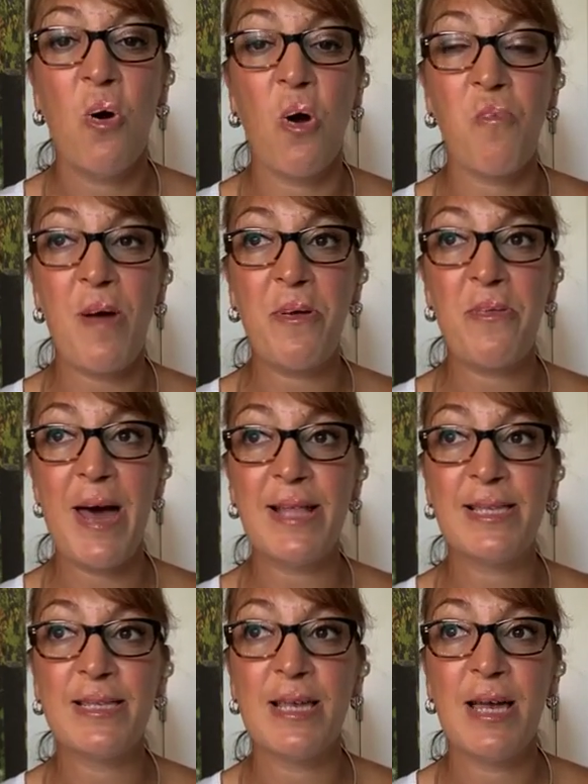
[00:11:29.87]
or whether
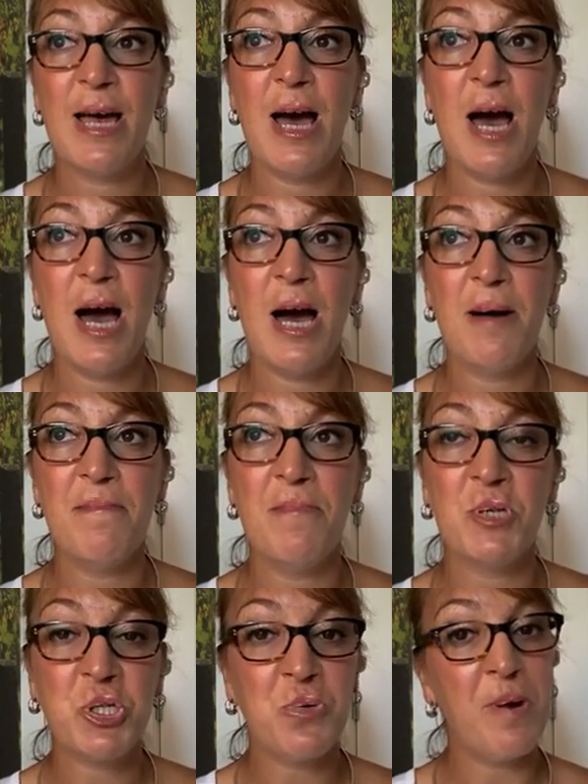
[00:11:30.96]
that's um,
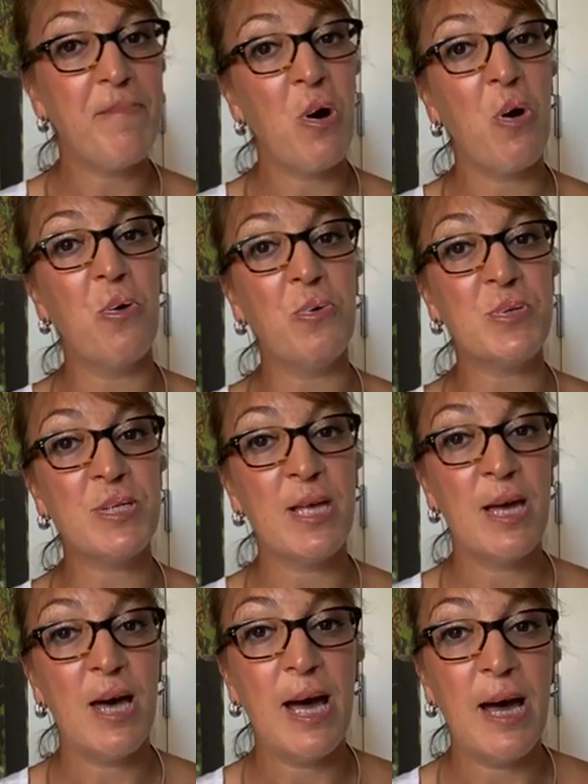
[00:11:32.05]
to oppose
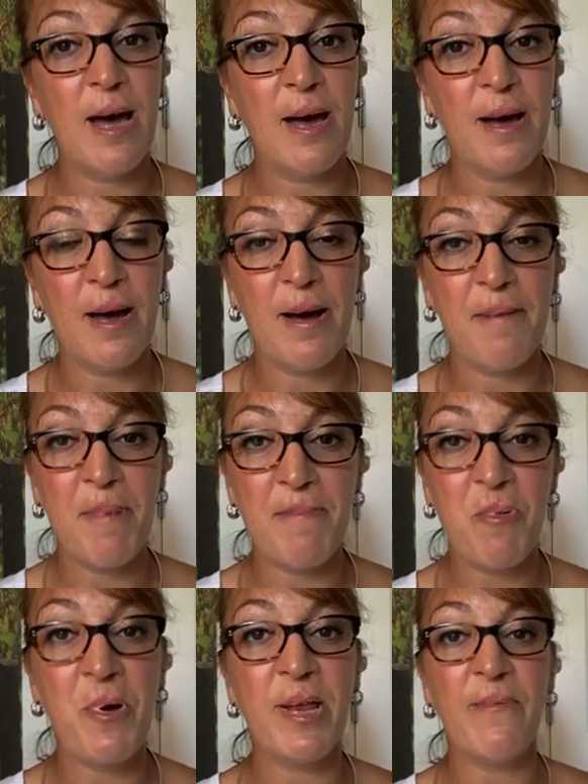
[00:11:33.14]
uh, a, a,
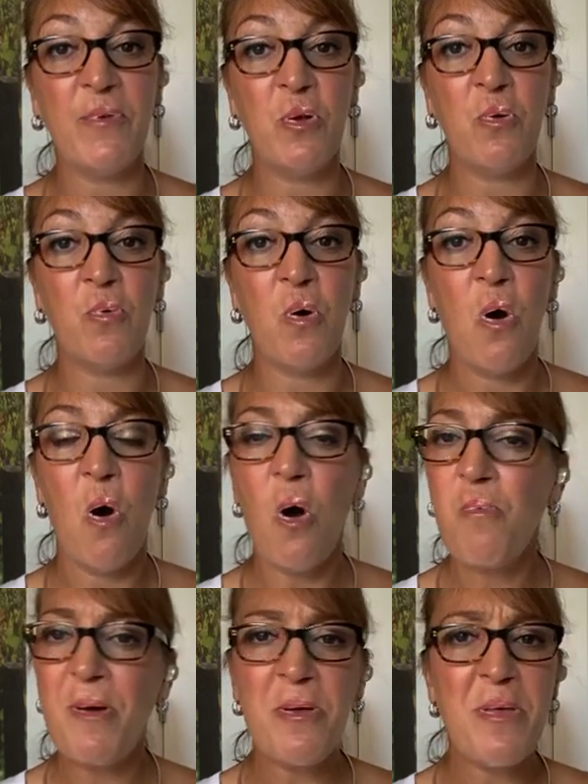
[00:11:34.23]
point of view or
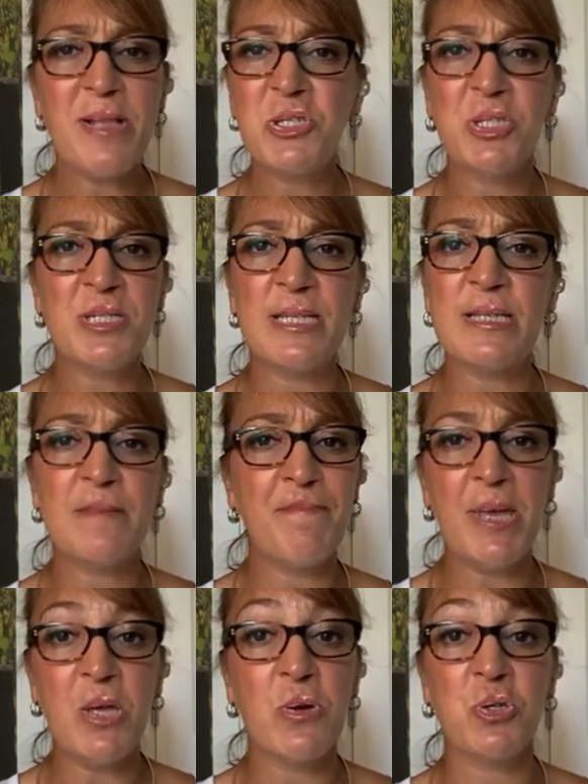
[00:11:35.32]
whether that's just to
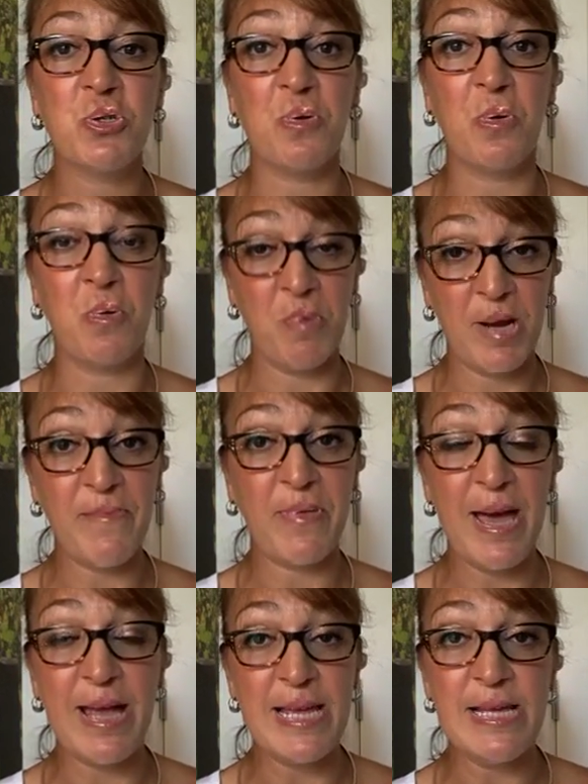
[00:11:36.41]
speak your truth, whatever
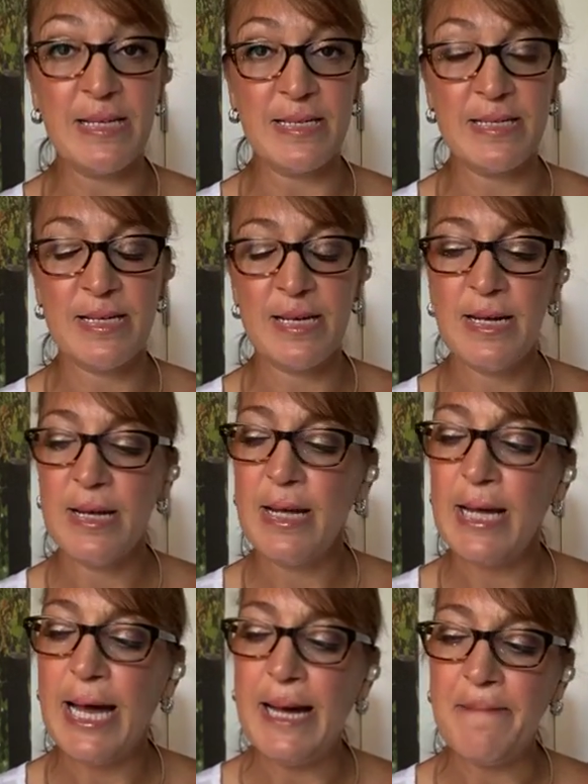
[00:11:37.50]
that is.
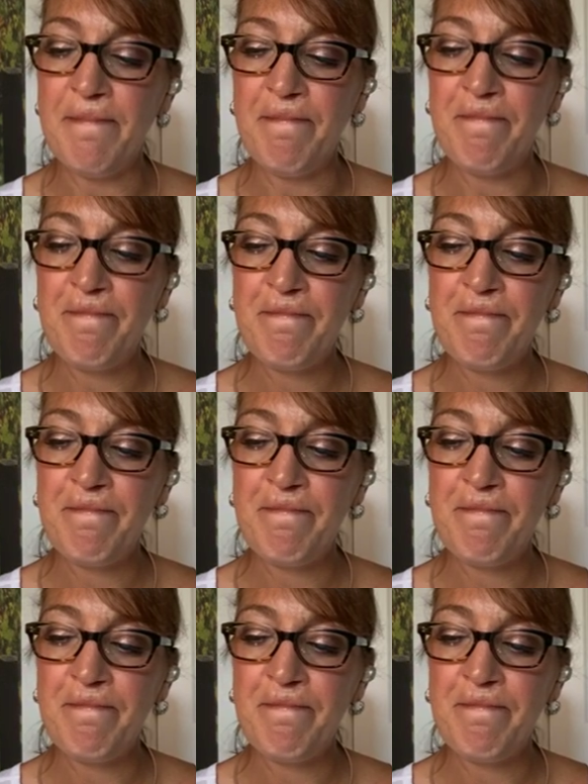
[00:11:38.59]
Um,